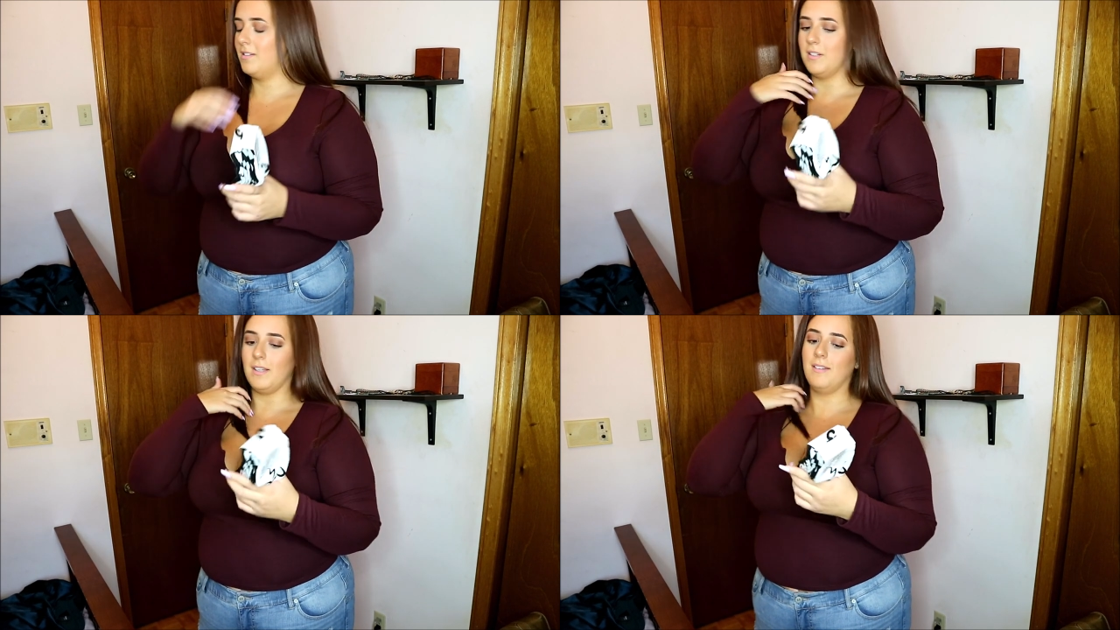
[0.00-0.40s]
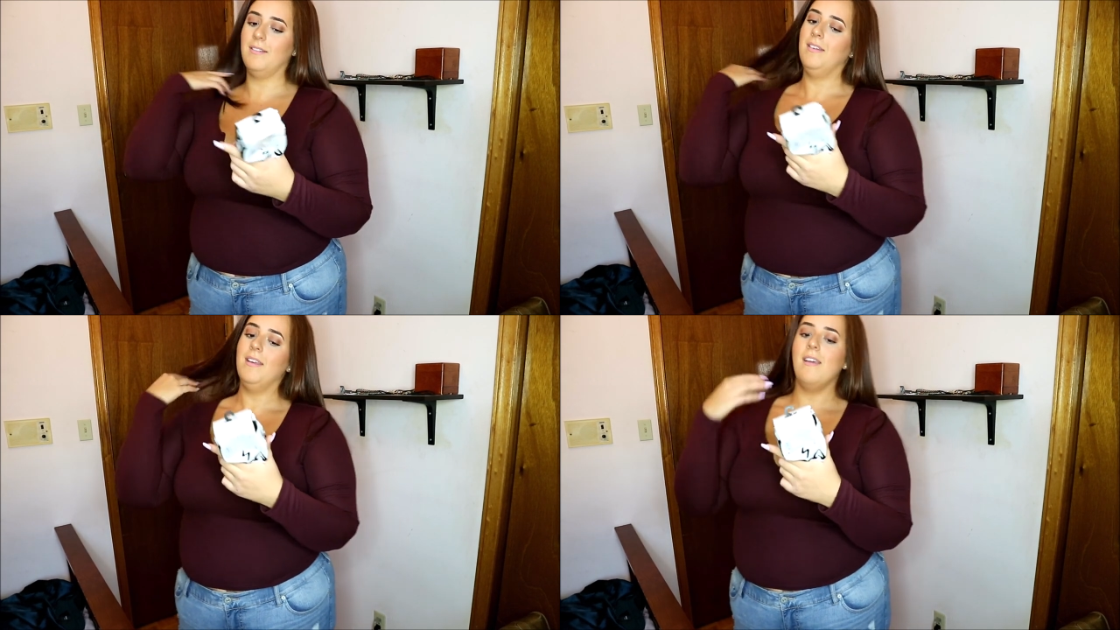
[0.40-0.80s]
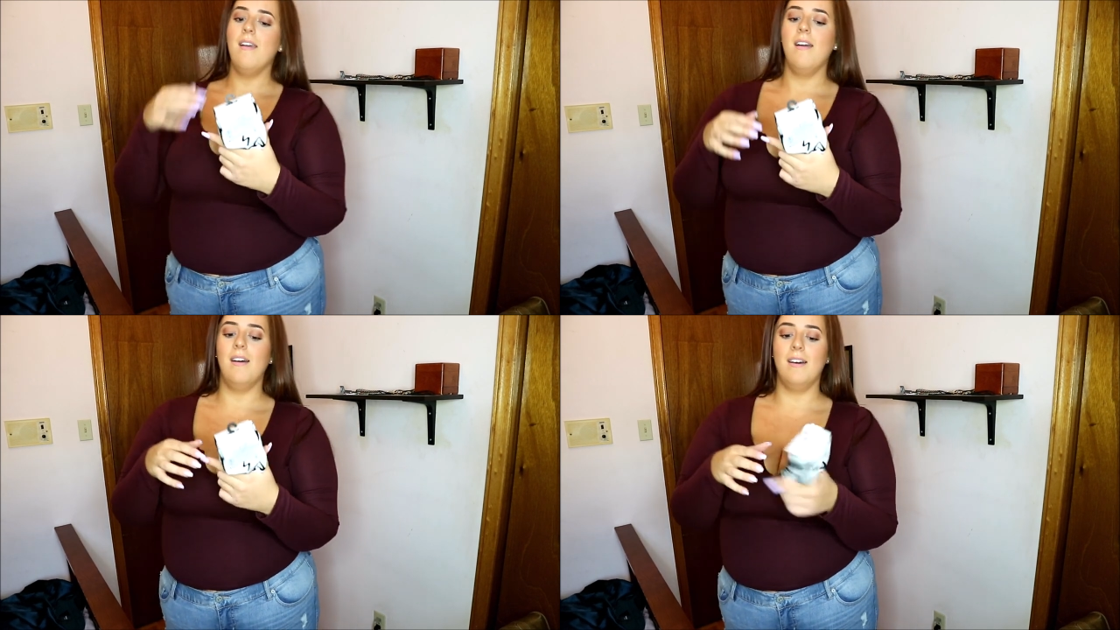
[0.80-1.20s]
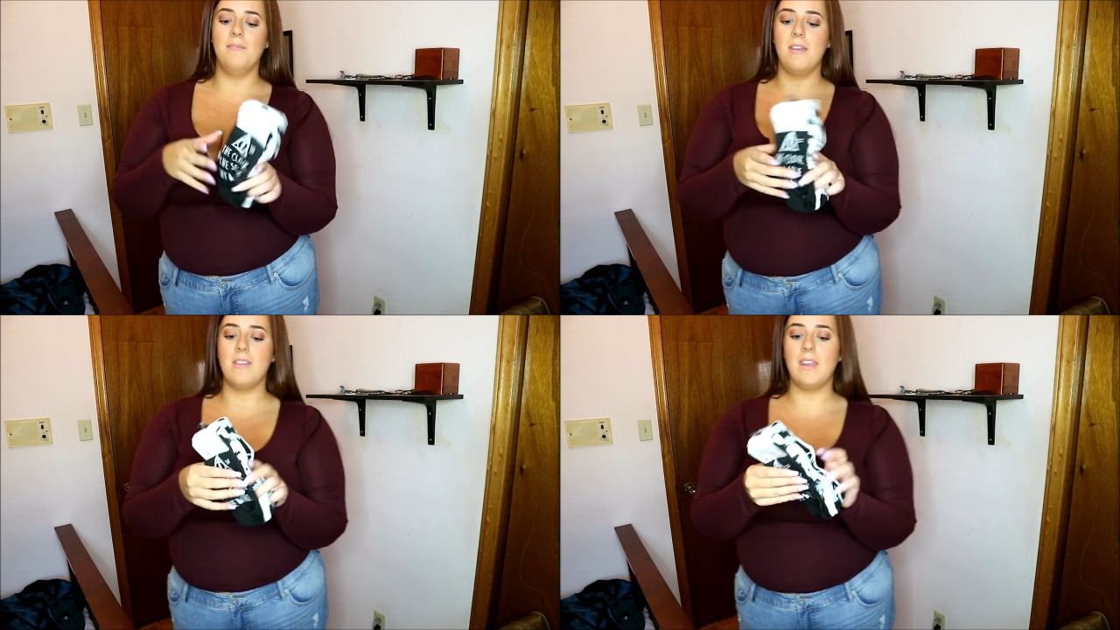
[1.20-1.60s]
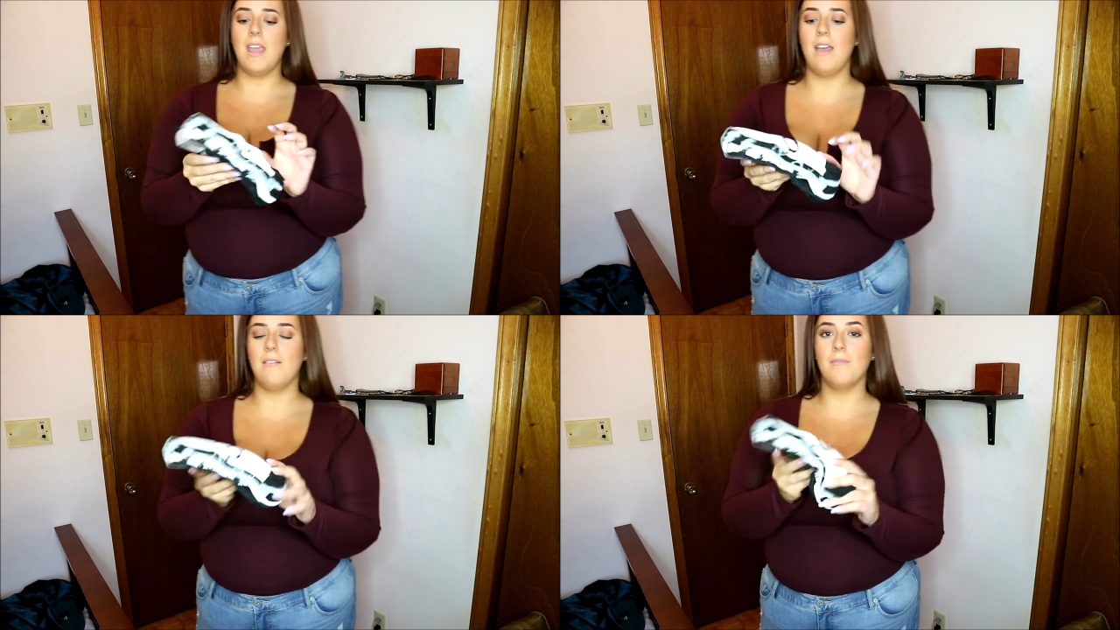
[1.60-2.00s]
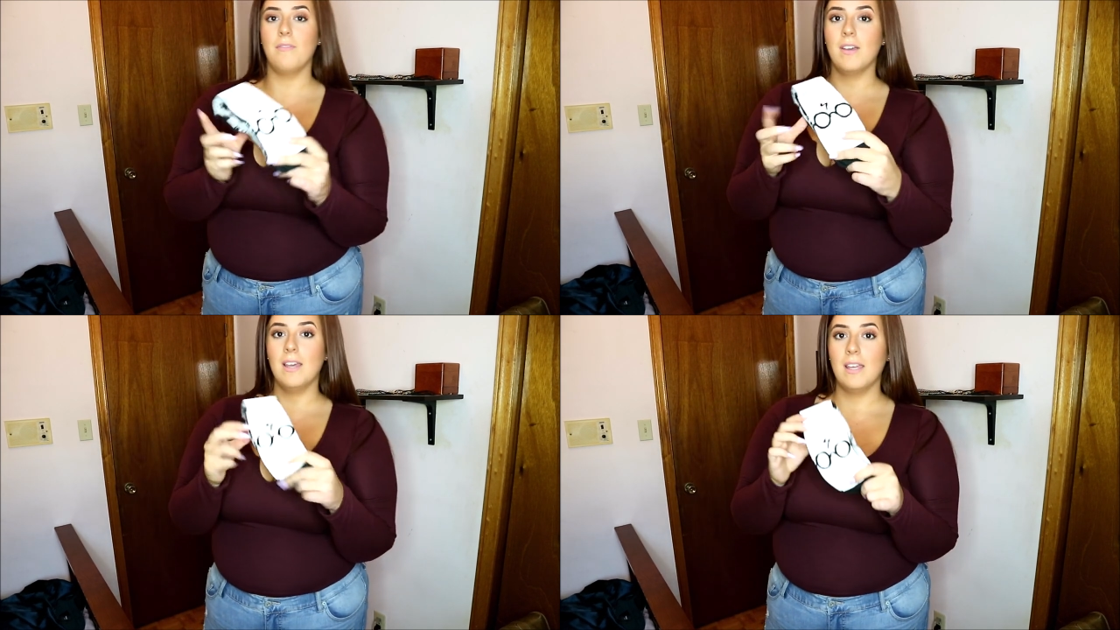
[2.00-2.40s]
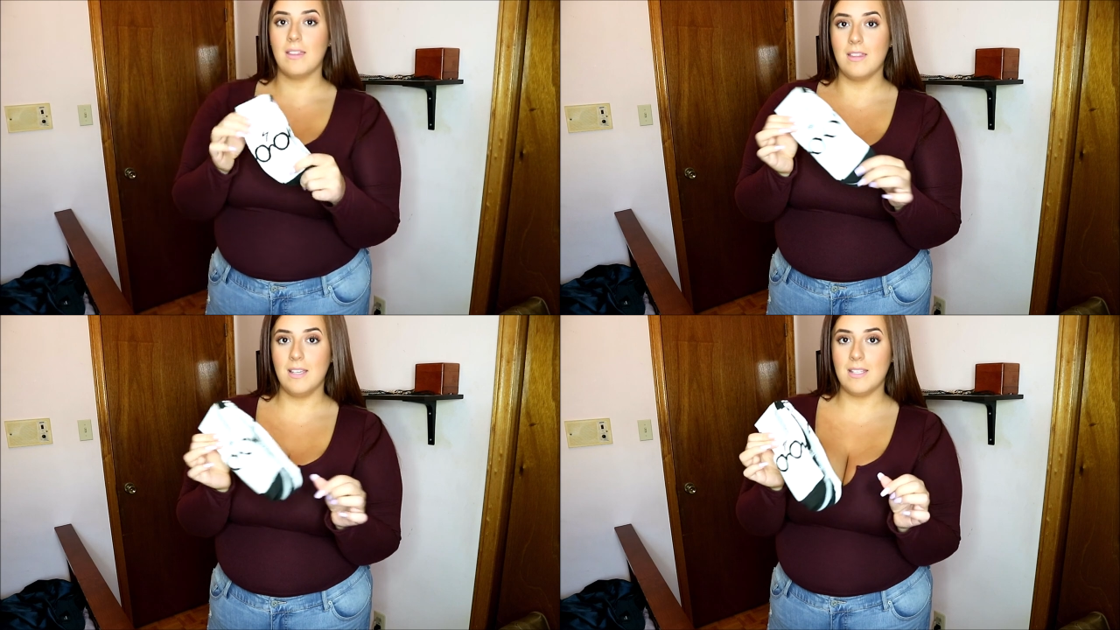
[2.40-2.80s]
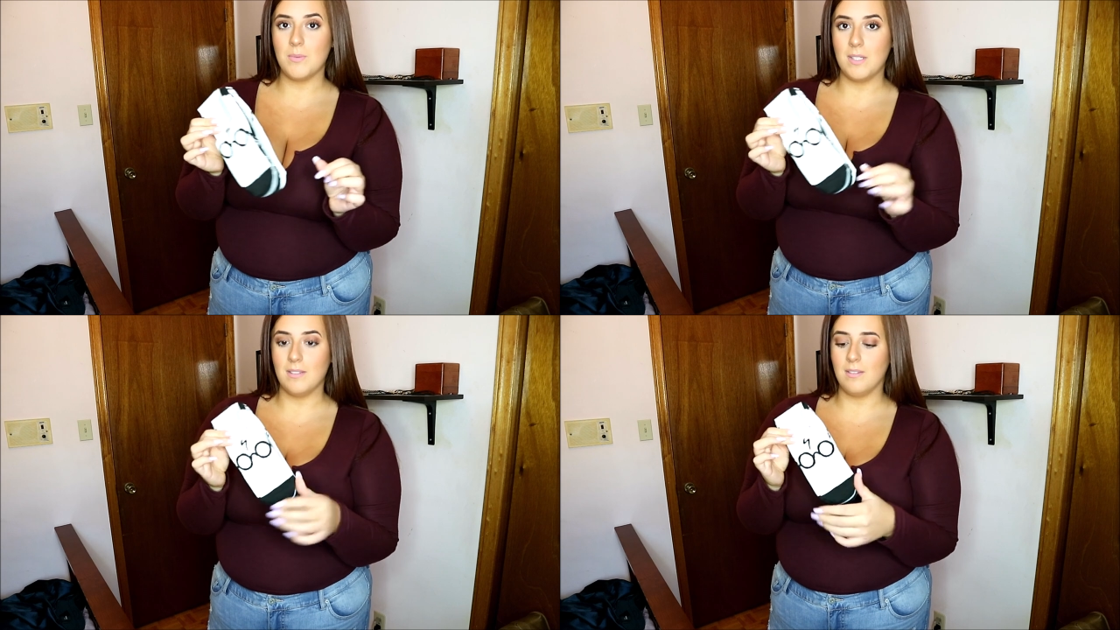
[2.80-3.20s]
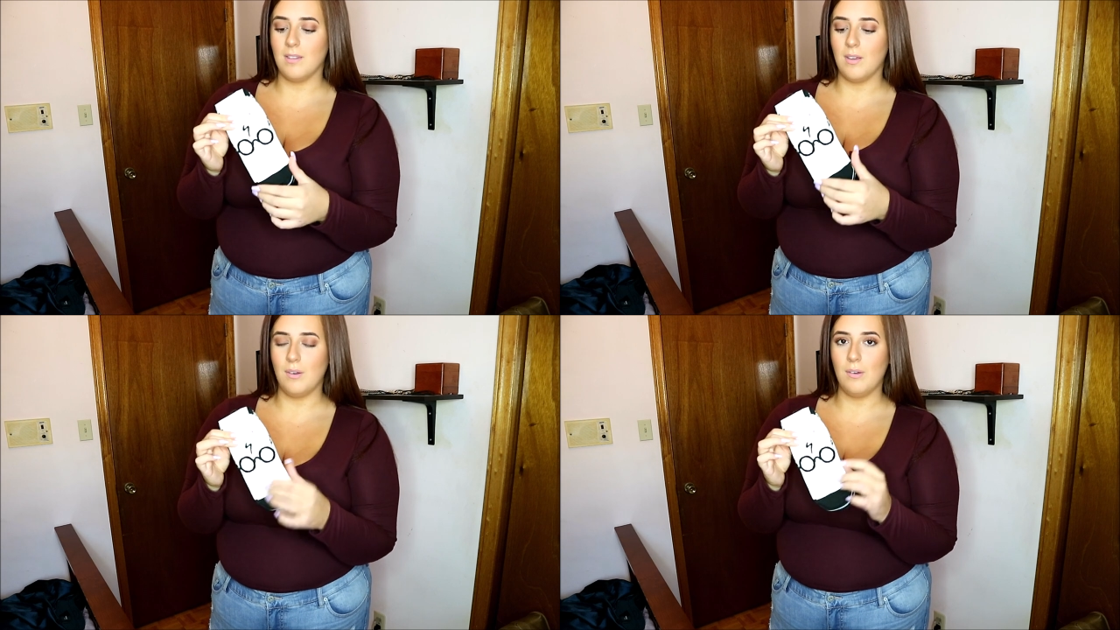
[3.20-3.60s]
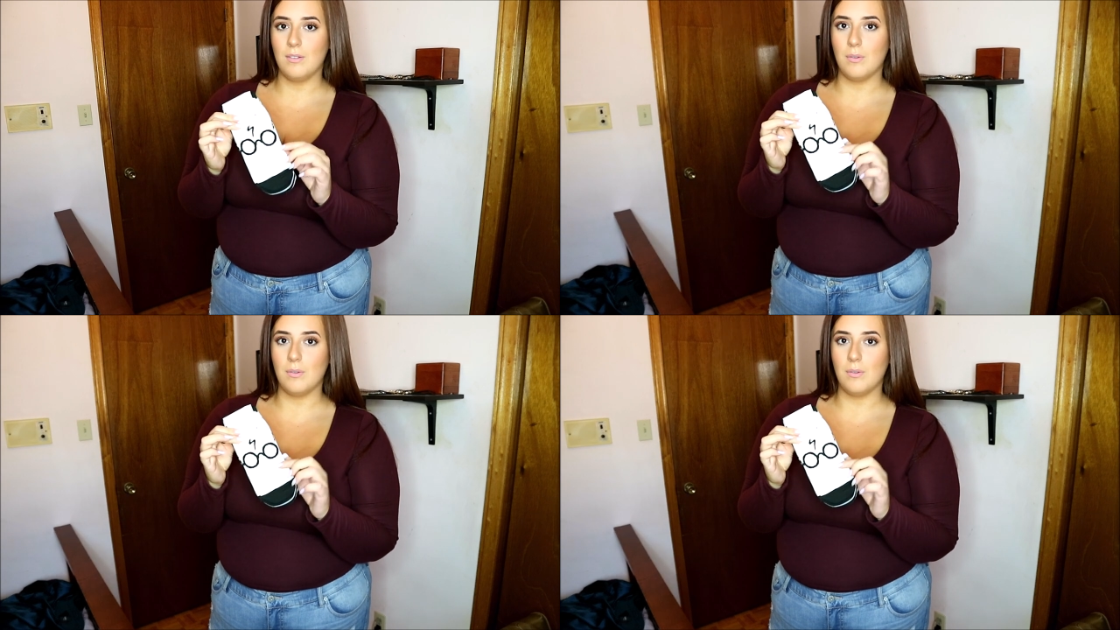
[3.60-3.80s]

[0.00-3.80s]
Shit. And then I have these ones too.